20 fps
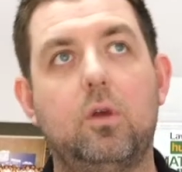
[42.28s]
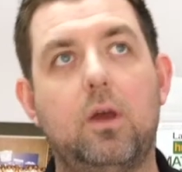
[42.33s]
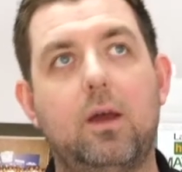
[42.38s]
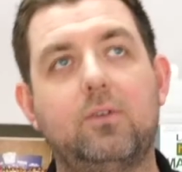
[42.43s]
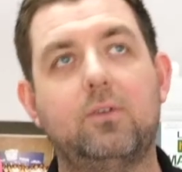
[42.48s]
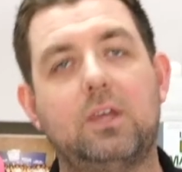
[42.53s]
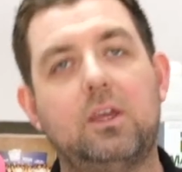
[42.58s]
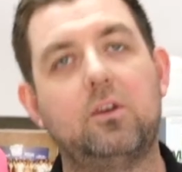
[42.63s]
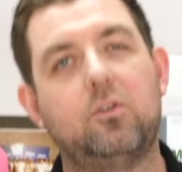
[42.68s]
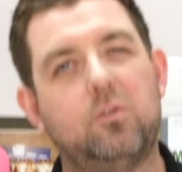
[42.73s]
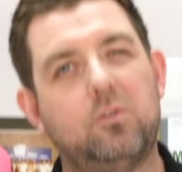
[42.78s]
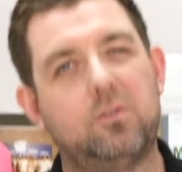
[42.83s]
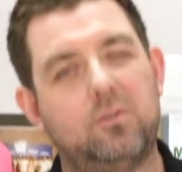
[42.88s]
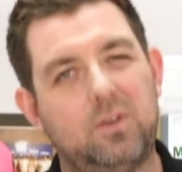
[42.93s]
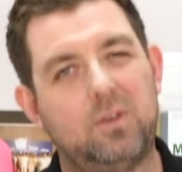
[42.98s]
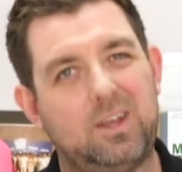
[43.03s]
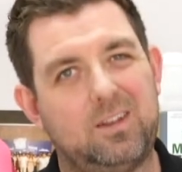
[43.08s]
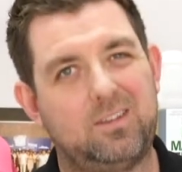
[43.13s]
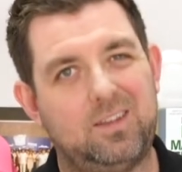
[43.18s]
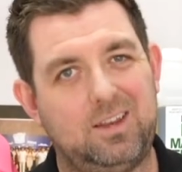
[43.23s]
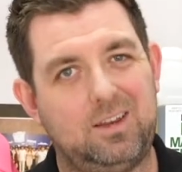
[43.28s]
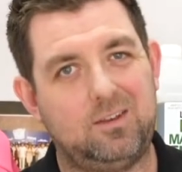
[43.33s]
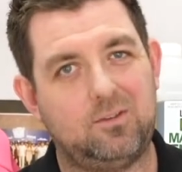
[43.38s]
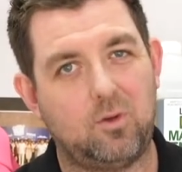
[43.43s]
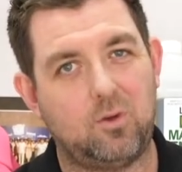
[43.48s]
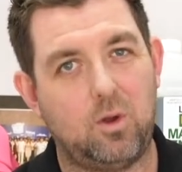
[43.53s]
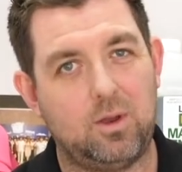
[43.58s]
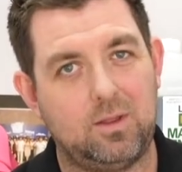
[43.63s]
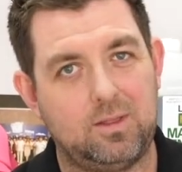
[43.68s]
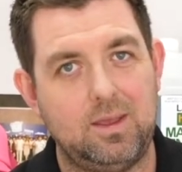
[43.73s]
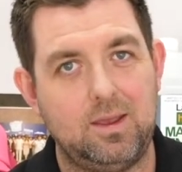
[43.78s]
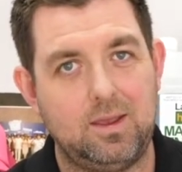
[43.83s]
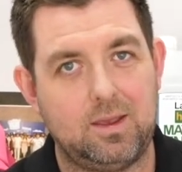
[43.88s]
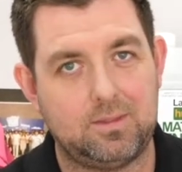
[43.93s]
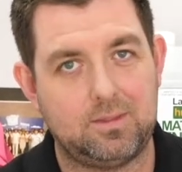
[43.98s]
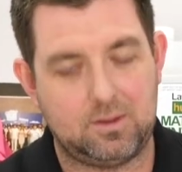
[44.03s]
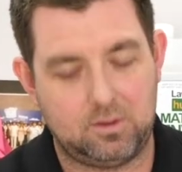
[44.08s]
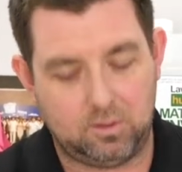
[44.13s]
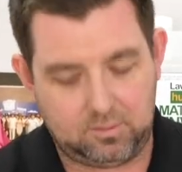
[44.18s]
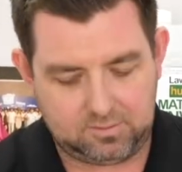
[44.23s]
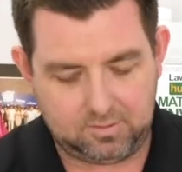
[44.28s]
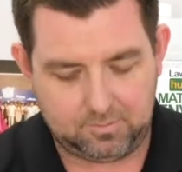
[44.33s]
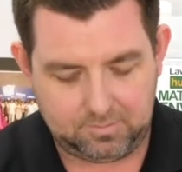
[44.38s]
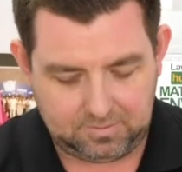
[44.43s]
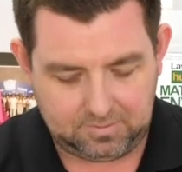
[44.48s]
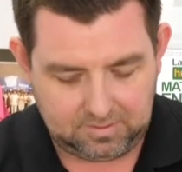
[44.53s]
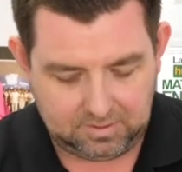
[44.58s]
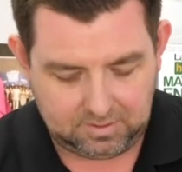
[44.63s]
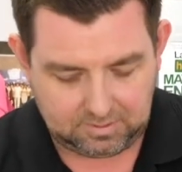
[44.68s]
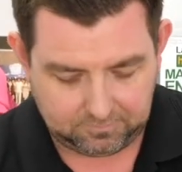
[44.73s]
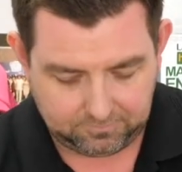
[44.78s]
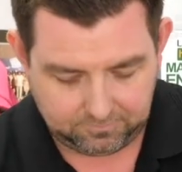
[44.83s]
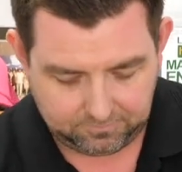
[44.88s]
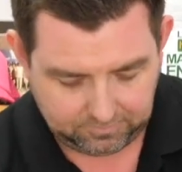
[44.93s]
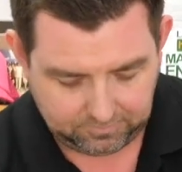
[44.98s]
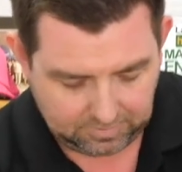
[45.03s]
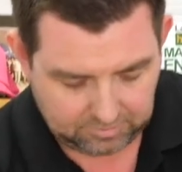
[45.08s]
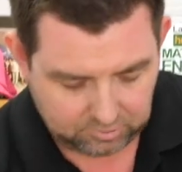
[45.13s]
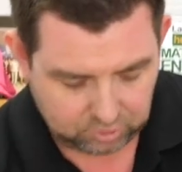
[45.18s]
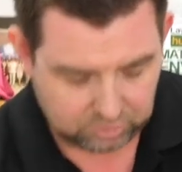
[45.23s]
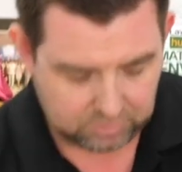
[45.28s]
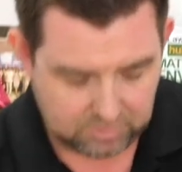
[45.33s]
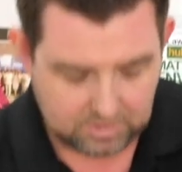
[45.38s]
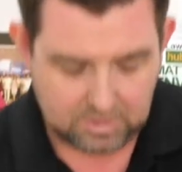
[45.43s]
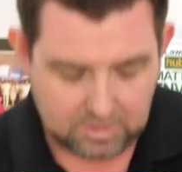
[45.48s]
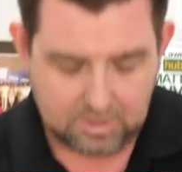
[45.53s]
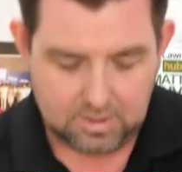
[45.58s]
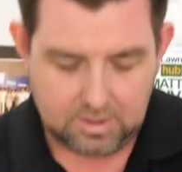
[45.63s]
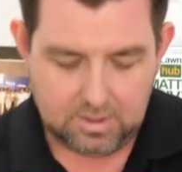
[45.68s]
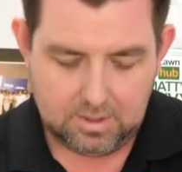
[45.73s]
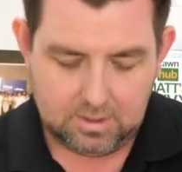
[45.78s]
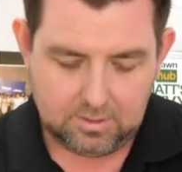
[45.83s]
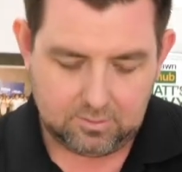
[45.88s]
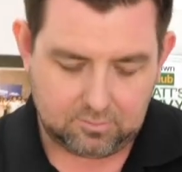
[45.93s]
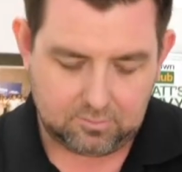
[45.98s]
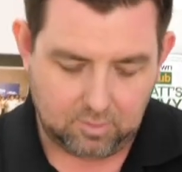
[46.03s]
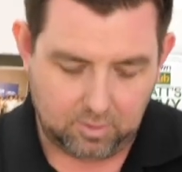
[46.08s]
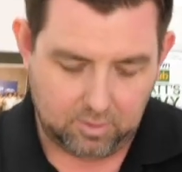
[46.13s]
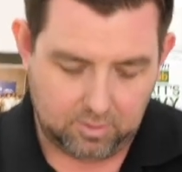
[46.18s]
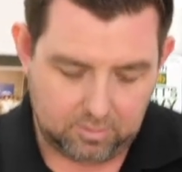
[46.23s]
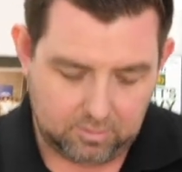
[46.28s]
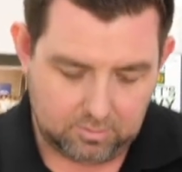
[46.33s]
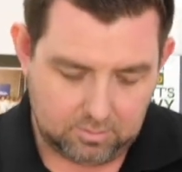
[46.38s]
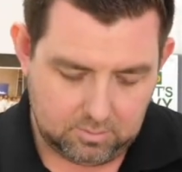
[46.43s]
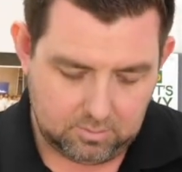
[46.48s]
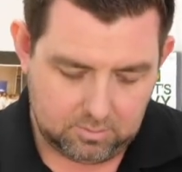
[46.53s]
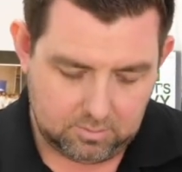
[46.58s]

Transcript: having issues if it gets any dirt in there, and they're not something that you can flush. So